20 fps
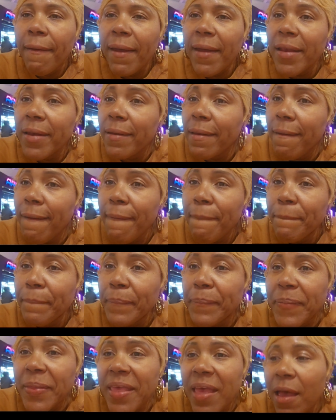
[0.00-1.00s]
And
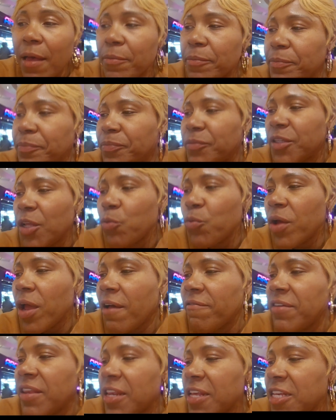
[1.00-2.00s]
um, yeah, they were
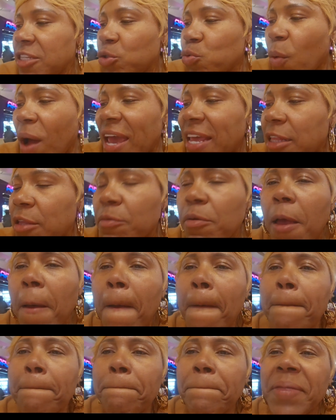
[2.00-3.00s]
having these white
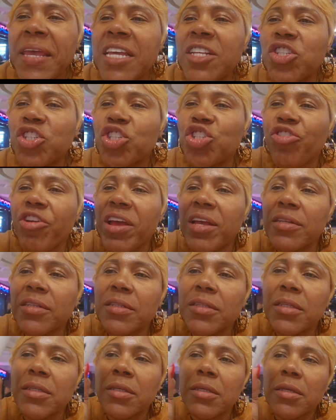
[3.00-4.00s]
peach drinks.